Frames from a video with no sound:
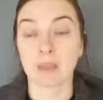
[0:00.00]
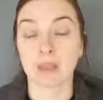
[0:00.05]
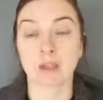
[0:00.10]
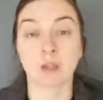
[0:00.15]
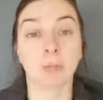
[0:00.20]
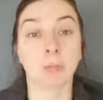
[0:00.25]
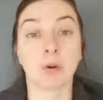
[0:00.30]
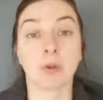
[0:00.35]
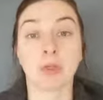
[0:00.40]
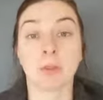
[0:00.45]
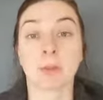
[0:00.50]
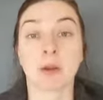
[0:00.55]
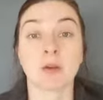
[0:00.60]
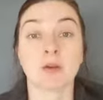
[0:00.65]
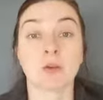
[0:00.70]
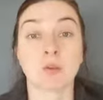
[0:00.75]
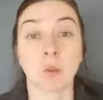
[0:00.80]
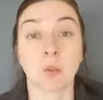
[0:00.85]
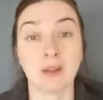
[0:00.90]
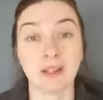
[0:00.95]
put the
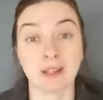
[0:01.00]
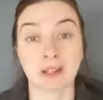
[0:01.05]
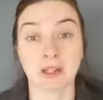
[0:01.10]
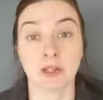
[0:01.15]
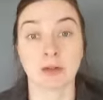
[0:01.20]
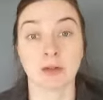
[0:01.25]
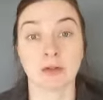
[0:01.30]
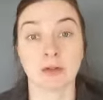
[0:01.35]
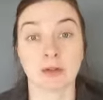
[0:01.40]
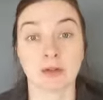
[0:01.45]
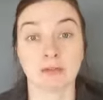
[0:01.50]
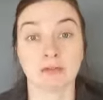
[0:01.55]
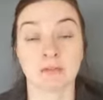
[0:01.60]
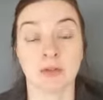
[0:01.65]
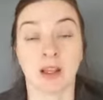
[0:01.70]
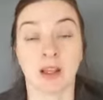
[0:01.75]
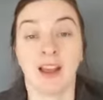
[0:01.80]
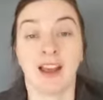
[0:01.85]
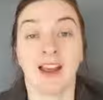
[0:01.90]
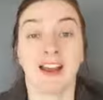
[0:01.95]
most windows.
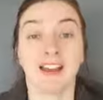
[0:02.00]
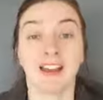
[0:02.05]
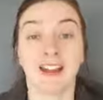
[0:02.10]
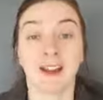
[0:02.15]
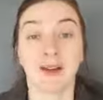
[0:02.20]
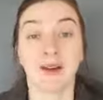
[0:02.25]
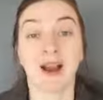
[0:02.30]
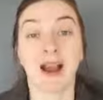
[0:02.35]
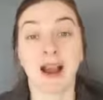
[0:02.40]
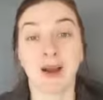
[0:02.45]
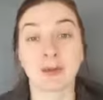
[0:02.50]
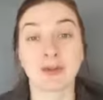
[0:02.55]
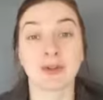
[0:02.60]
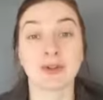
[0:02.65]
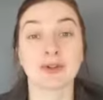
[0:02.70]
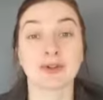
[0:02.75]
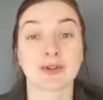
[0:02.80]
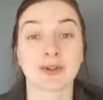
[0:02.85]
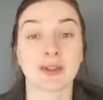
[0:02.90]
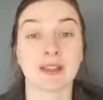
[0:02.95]
How you
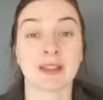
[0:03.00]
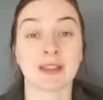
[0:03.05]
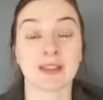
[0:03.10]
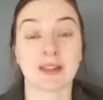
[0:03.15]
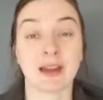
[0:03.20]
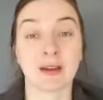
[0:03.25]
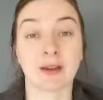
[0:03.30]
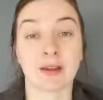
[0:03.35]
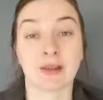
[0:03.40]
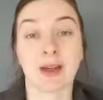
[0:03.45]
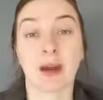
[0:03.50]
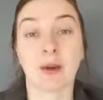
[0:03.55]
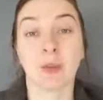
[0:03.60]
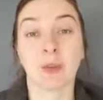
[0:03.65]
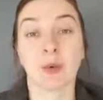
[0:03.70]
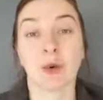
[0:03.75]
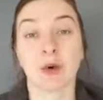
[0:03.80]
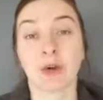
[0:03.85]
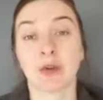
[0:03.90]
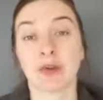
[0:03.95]
treat that
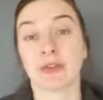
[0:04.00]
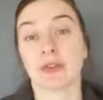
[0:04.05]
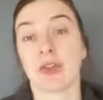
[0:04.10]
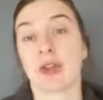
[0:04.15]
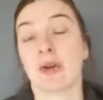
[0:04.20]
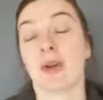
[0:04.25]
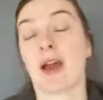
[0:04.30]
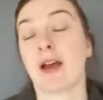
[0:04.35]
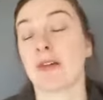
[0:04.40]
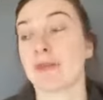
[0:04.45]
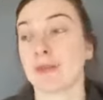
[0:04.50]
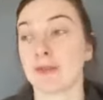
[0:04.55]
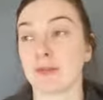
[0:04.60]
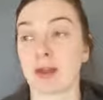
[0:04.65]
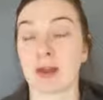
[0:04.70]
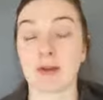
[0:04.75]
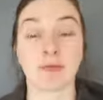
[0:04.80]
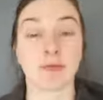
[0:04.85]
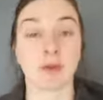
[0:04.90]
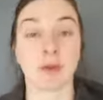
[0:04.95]
wall. So have
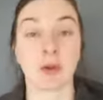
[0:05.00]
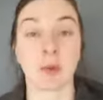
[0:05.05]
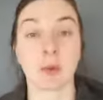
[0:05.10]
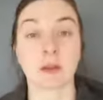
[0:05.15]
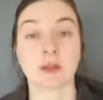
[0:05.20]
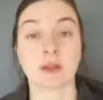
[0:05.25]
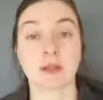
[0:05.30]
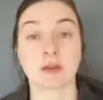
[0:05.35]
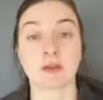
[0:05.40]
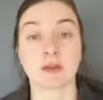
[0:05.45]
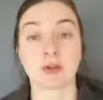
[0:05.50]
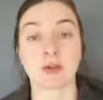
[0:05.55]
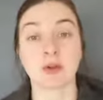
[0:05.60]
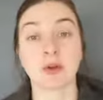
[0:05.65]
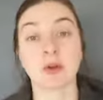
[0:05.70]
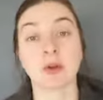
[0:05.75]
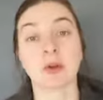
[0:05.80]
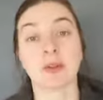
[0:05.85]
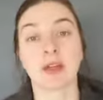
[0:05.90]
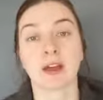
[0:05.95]
fewer windows to the
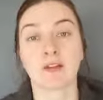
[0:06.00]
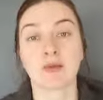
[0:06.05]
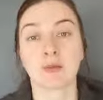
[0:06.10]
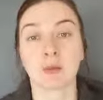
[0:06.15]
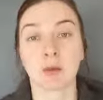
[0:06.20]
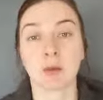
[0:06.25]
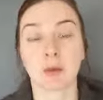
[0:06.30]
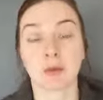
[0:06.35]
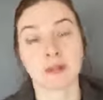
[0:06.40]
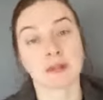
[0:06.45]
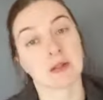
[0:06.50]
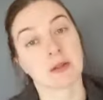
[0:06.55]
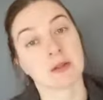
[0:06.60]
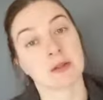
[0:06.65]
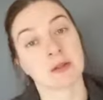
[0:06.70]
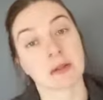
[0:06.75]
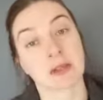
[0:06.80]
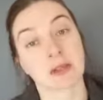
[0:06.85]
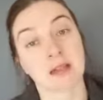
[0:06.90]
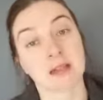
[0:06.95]
north, have more windows
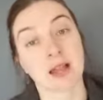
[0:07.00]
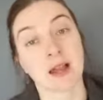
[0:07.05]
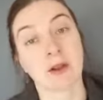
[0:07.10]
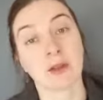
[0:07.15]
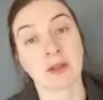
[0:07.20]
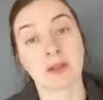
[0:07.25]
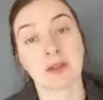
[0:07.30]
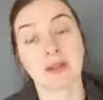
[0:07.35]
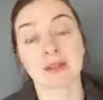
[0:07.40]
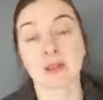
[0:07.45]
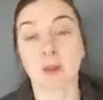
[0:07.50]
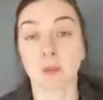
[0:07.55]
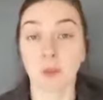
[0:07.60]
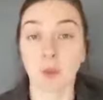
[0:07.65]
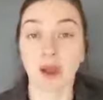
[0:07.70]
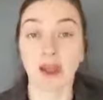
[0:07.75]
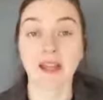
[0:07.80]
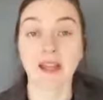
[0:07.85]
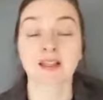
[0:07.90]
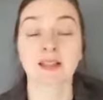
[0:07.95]
to the south, east and
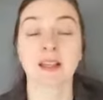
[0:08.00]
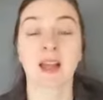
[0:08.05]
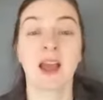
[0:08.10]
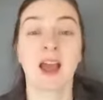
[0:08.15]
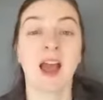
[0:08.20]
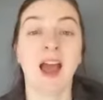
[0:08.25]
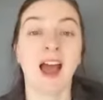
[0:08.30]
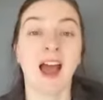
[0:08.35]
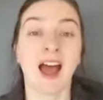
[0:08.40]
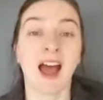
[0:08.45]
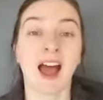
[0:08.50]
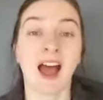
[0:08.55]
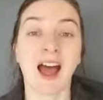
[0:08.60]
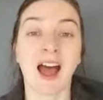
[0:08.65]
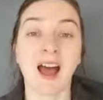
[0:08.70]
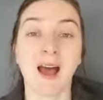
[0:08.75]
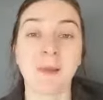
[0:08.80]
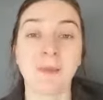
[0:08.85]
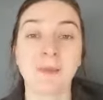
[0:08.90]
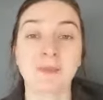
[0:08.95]
west.
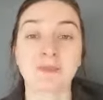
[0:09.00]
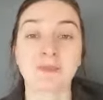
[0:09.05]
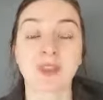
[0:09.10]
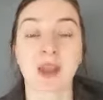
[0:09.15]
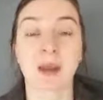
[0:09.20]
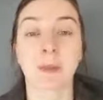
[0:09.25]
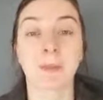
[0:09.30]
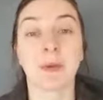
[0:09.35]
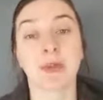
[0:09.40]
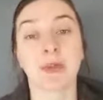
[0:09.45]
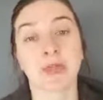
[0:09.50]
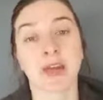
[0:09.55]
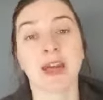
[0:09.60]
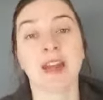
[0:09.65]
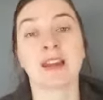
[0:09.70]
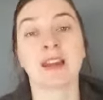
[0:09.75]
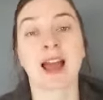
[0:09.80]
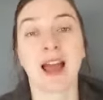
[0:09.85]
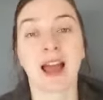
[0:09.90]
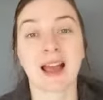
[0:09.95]
But
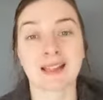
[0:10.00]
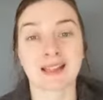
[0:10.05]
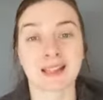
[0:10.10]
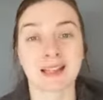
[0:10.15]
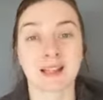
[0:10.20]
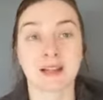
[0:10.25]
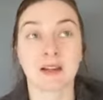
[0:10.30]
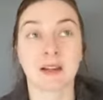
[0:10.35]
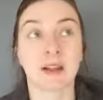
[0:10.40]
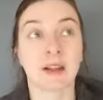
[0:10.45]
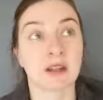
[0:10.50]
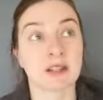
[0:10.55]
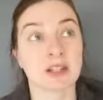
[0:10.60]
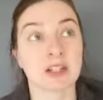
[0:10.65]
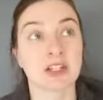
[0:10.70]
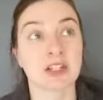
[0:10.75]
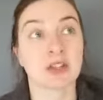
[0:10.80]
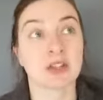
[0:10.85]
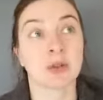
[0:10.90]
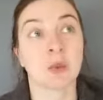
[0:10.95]
then add in
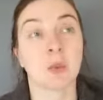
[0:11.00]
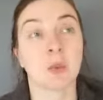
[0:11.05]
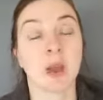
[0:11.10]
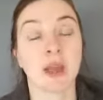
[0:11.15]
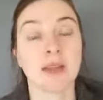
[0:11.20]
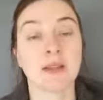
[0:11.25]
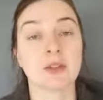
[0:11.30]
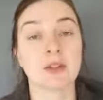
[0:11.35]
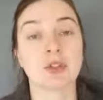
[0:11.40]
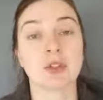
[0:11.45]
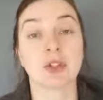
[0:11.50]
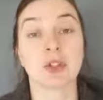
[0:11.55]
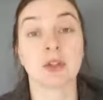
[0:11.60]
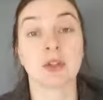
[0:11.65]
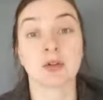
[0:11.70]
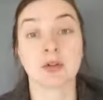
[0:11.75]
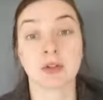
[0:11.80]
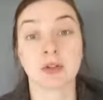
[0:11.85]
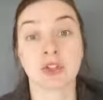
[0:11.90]
additional ways to